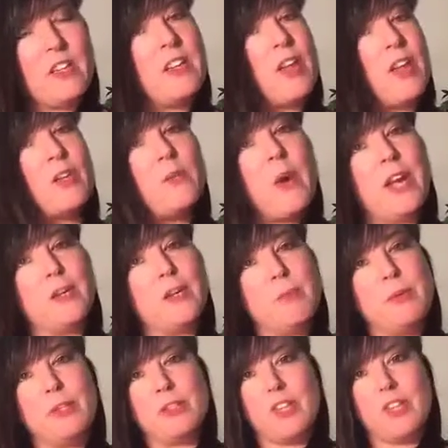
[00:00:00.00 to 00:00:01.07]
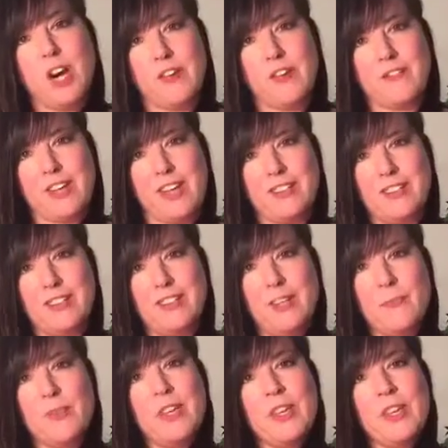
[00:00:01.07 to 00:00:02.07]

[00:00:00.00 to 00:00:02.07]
Another way to build confidence